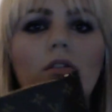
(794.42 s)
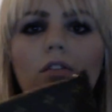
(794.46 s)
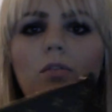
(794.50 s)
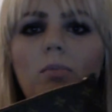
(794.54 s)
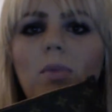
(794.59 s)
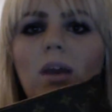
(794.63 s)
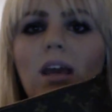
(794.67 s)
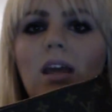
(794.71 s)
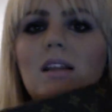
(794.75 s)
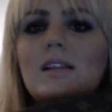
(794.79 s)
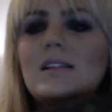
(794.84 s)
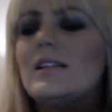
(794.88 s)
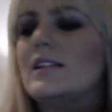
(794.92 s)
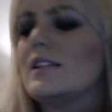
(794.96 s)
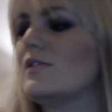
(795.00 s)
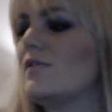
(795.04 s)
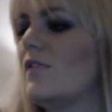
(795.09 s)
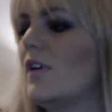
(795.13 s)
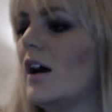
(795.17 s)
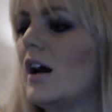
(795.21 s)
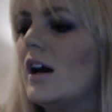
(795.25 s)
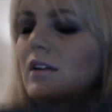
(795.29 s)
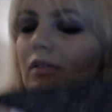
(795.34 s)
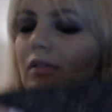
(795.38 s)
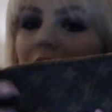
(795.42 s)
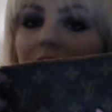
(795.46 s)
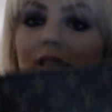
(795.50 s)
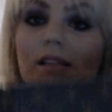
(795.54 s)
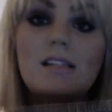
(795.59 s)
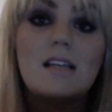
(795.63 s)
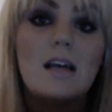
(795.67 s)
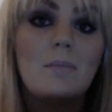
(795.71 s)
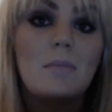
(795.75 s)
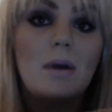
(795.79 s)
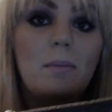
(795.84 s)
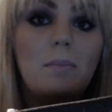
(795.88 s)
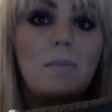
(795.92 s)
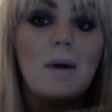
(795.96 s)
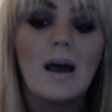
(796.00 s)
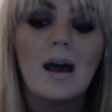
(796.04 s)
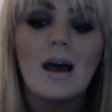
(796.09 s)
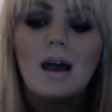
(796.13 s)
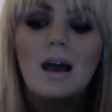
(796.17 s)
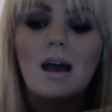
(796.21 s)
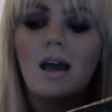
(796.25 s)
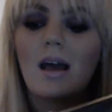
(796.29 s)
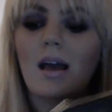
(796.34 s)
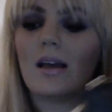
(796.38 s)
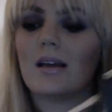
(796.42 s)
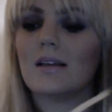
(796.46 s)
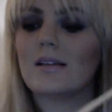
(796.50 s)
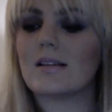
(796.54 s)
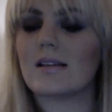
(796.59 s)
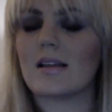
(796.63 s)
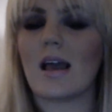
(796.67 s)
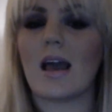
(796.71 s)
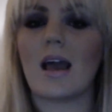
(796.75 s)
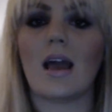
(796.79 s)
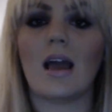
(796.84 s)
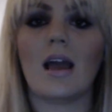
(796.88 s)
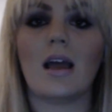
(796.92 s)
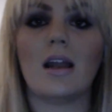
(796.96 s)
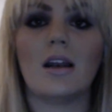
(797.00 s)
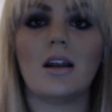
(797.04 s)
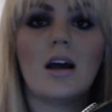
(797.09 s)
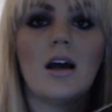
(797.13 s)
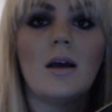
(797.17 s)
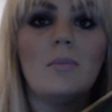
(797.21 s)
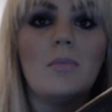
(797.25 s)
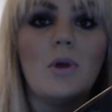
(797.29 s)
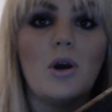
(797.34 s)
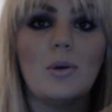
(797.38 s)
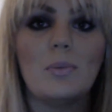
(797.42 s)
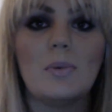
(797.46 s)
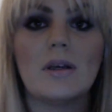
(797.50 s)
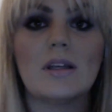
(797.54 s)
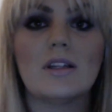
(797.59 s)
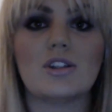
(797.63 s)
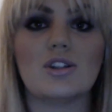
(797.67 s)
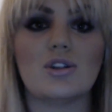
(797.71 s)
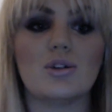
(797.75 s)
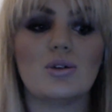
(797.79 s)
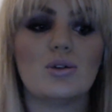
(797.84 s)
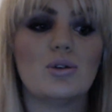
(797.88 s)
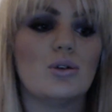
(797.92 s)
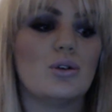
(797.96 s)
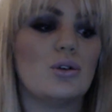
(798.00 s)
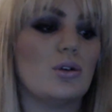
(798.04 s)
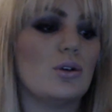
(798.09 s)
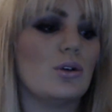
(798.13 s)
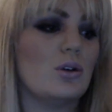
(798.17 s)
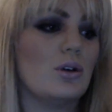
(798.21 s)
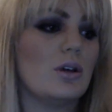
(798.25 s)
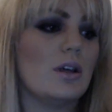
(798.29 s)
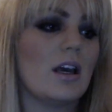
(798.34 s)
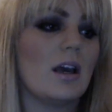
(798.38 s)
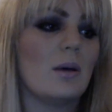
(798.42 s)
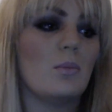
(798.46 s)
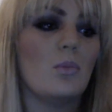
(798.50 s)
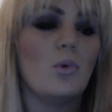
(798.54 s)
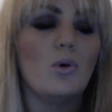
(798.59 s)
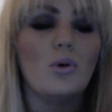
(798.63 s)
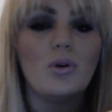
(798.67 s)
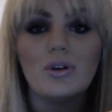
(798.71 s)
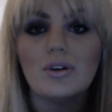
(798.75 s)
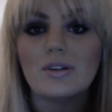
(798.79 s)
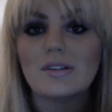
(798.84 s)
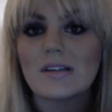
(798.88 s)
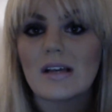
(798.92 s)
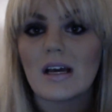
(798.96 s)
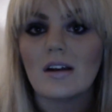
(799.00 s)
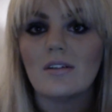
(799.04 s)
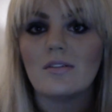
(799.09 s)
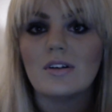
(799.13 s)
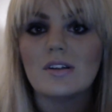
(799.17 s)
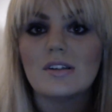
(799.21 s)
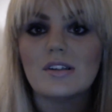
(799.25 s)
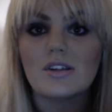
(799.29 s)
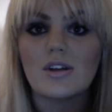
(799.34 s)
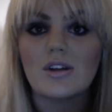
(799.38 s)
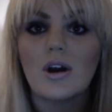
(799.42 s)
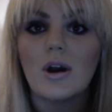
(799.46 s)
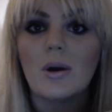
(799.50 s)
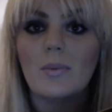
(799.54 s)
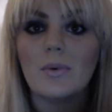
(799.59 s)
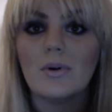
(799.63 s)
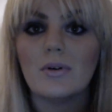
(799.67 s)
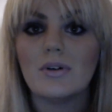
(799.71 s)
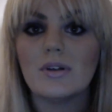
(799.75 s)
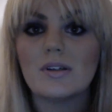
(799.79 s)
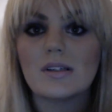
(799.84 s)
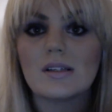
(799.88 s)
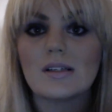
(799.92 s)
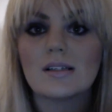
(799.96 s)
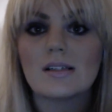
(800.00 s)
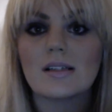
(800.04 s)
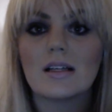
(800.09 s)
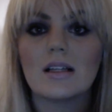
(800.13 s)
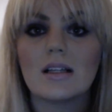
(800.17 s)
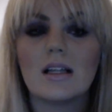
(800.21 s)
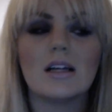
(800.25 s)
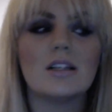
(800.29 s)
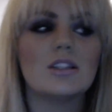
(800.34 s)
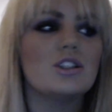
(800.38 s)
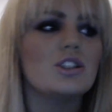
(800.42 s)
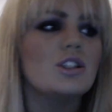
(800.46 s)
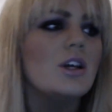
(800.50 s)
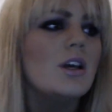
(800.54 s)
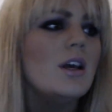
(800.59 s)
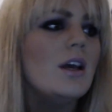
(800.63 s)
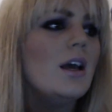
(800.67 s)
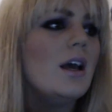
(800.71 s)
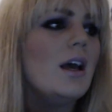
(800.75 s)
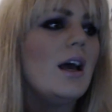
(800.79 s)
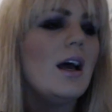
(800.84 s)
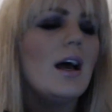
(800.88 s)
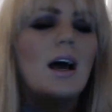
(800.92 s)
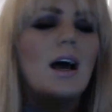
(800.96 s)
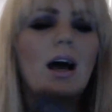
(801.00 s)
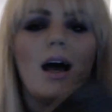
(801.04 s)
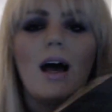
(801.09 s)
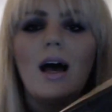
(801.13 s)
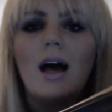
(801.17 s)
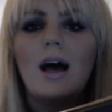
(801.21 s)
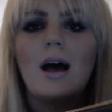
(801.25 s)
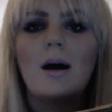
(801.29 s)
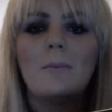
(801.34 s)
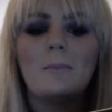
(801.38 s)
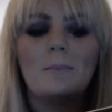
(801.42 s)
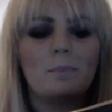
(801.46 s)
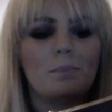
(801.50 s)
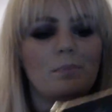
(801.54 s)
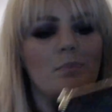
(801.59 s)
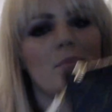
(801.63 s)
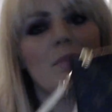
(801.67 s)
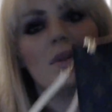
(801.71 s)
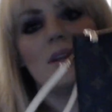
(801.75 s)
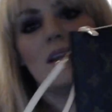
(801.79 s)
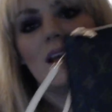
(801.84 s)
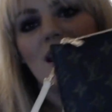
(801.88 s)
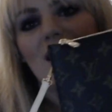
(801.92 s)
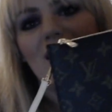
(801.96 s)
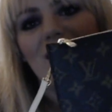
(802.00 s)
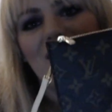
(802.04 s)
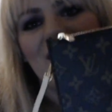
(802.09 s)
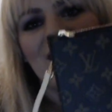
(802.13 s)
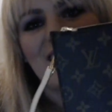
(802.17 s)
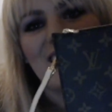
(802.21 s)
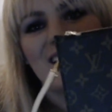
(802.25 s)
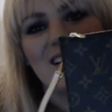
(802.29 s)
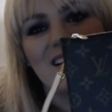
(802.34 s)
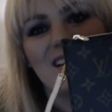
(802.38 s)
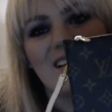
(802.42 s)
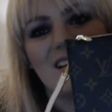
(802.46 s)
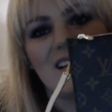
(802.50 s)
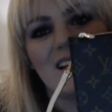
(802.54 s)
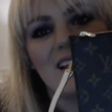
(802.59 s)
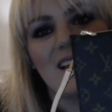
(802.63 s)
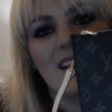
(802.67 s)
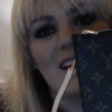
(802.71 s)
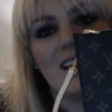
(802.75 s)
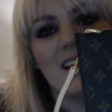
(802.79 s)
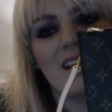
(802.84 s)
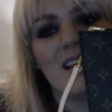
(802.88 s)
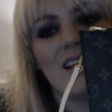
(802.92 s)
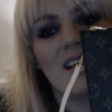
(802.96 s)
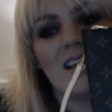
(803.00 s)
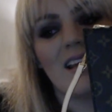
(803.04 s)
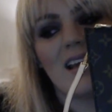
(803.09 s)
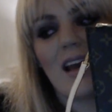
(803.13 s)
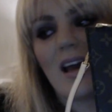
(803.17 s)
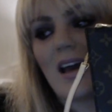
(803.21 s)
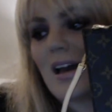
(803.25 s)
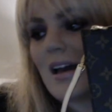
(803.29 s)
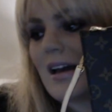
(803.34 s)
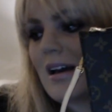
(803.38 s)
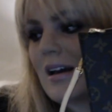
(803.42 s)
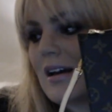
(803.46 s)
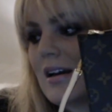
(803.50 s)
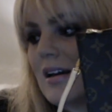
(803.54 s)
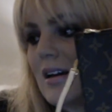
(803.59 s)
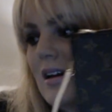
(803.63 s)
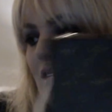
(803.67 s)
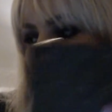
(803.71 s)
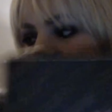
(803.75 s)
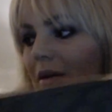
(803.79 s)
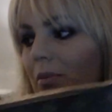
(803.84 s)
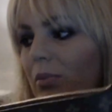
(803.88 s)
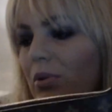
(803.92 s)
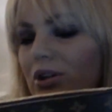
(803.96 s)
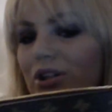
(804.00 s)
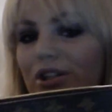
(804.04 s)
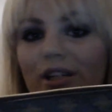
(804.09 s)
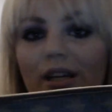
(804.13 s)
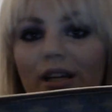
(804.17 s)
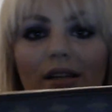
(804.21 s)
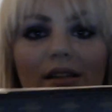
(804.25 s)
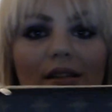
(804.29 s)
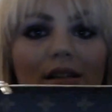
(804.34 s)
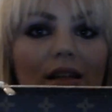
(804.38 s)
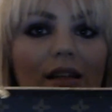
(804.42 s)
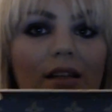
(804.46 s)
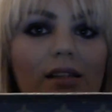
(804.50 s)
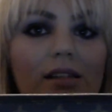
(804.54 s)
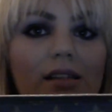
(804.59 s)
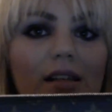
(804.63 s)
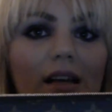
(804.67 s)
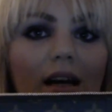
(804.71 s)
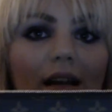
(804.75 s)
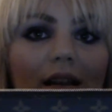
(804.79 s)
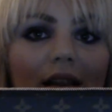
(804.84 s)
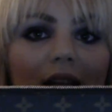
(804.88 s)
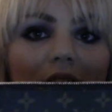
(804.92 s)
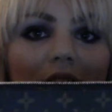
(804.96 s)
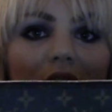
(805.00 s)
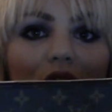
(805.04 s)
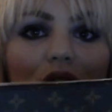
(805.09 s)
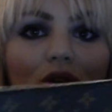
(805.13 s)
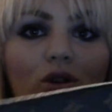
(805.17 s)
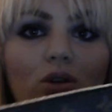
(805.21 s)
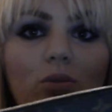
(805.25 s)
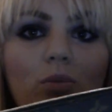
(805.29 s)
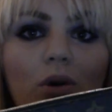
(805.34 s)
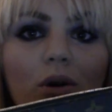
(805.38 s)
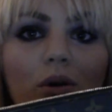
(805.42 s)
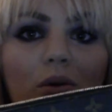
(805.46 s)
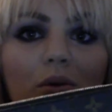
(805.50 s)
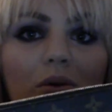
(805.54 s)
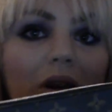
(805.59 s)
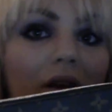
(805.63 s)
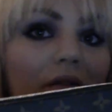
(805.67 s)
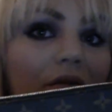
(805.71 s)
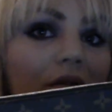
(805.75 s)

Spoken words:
for me, this is fine for inside my bags, and I'm hoping to get more use out of it, so I will use it as a clutch. But there you go, that's the pochette inside the new model